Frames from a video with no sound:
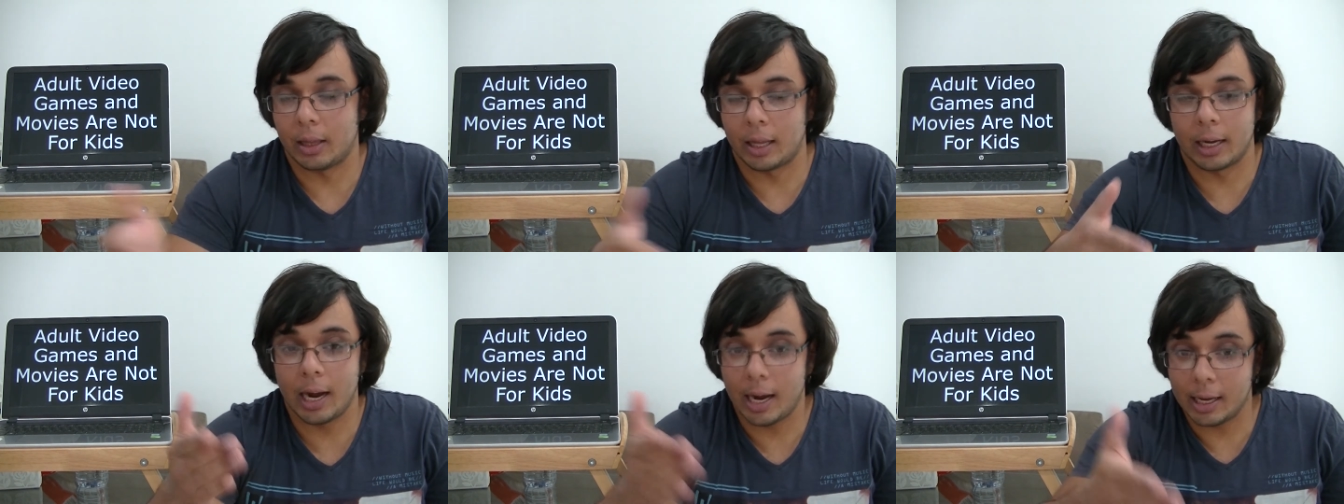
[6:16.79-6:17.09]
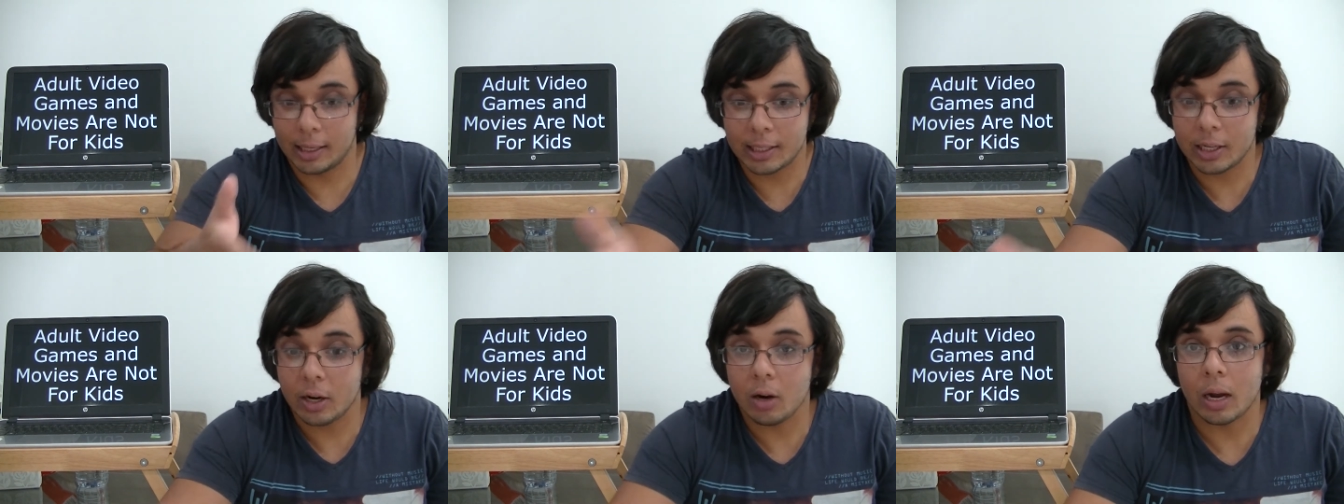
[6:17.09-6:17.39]
they
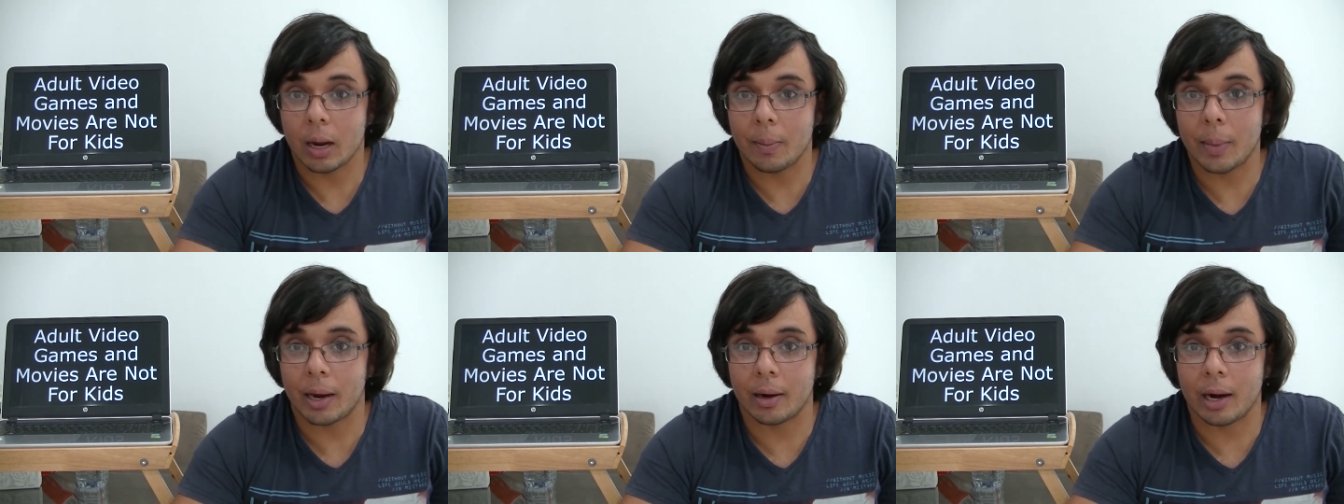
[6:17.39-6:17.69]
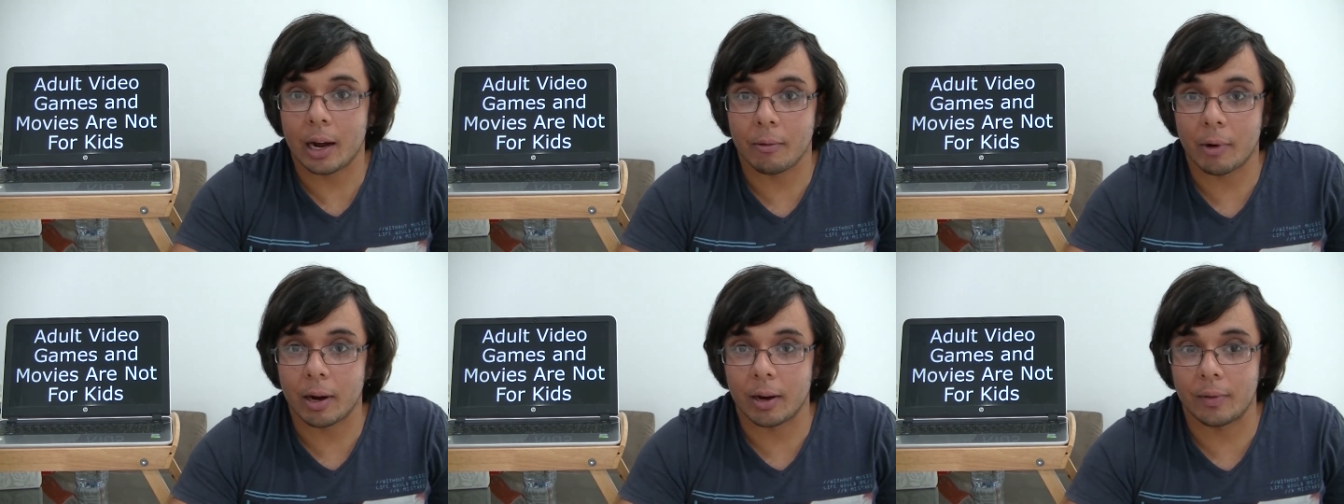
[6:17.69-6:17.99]
can't sell MA and
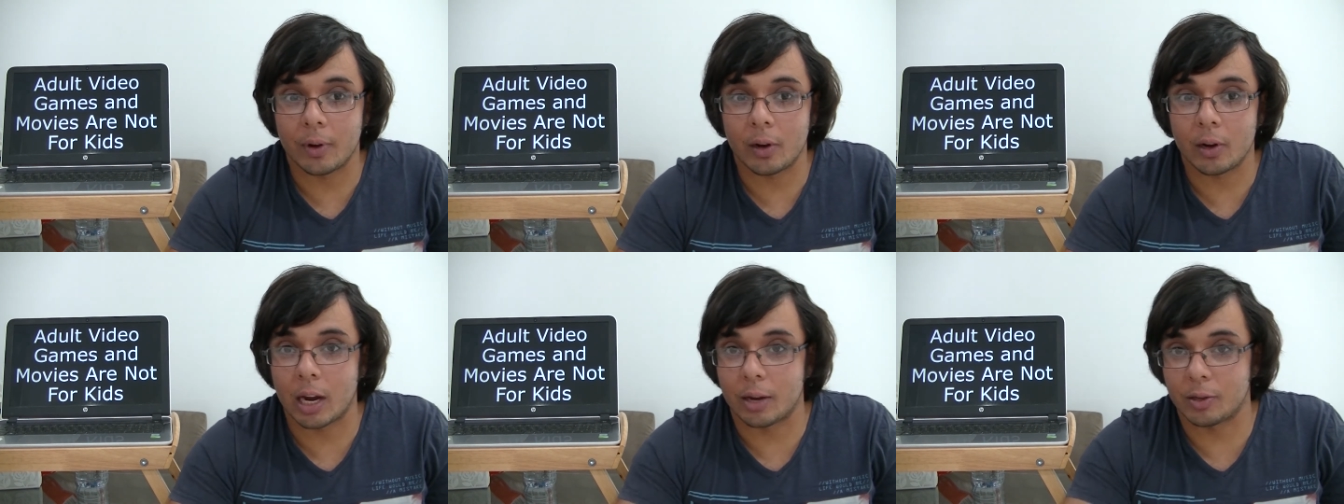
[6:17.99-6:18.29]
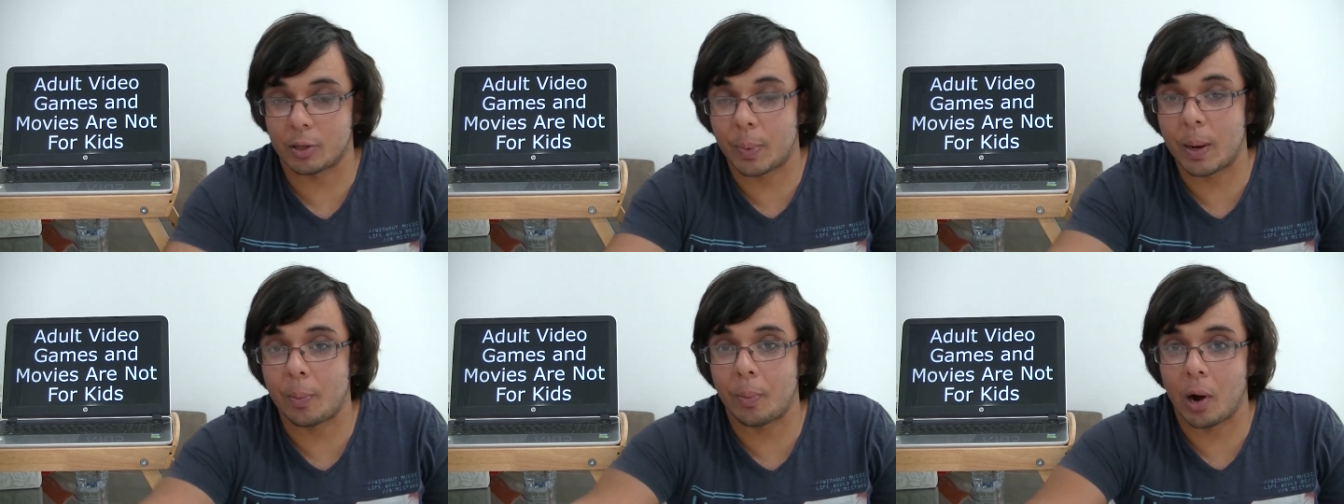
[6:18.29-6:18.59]
R rated video games
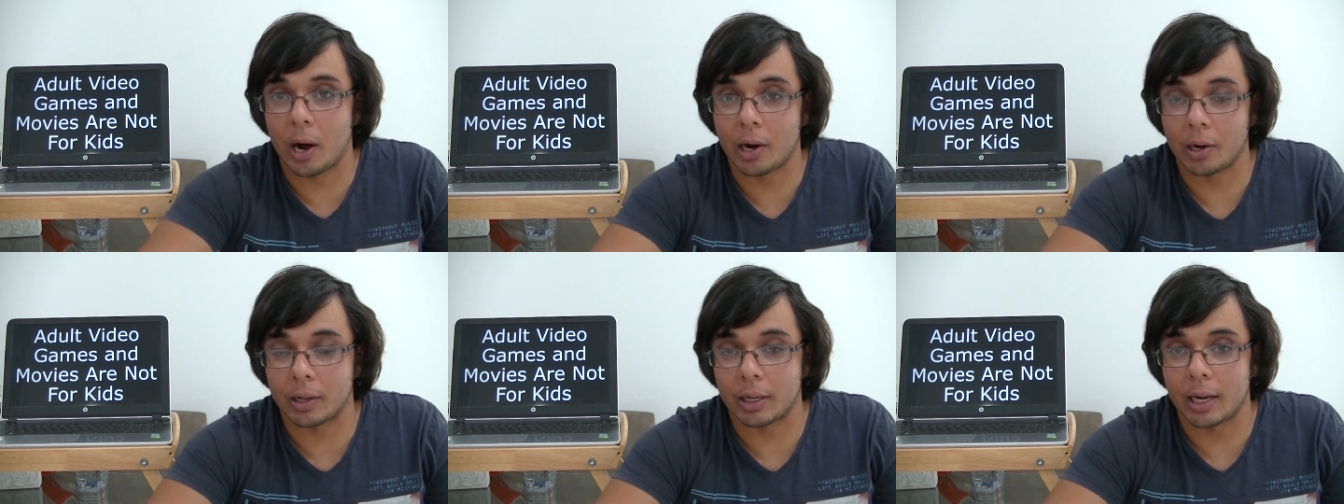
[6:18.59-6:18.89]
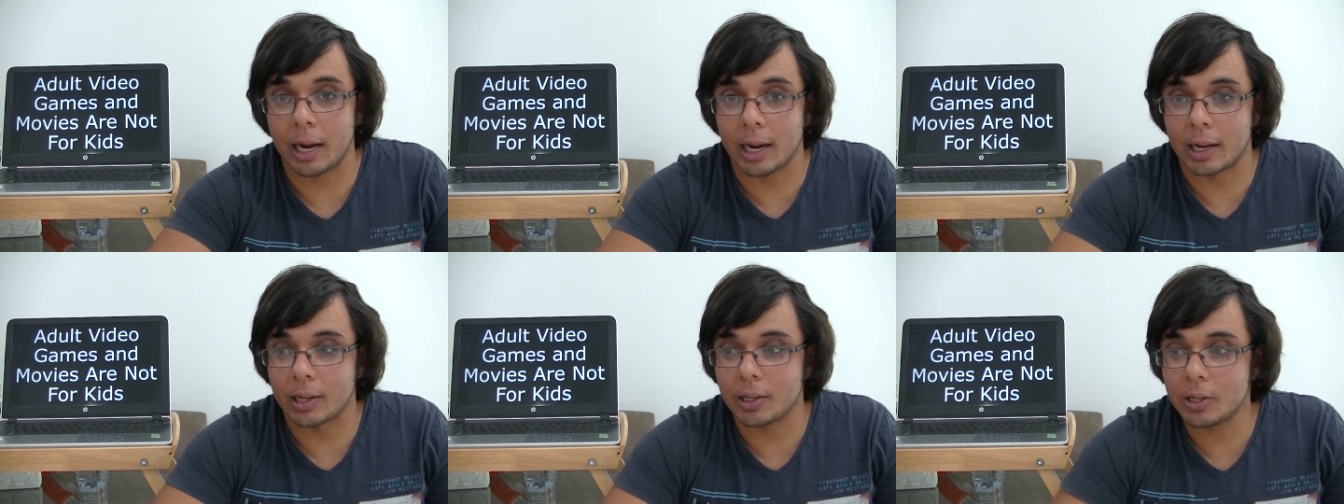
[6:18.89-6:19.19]
to people under the
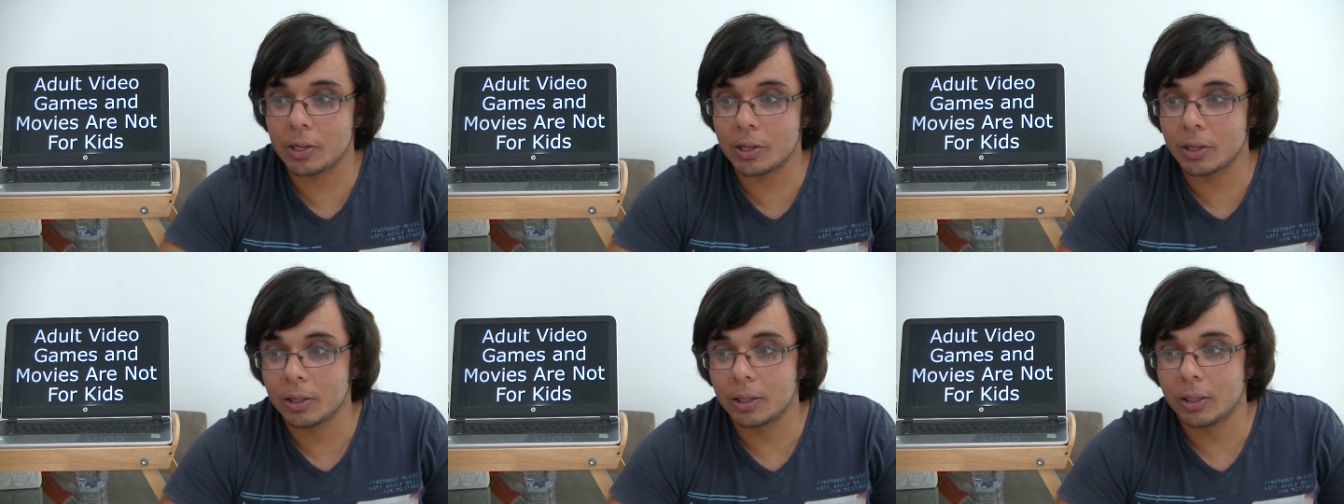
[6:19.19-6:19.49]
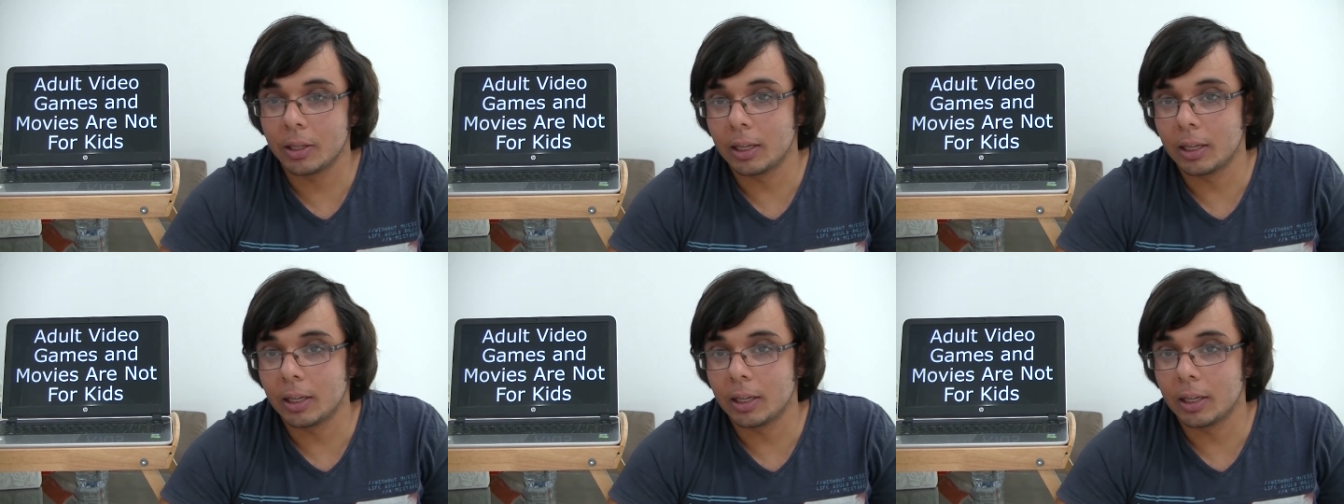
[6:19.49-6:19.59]
age.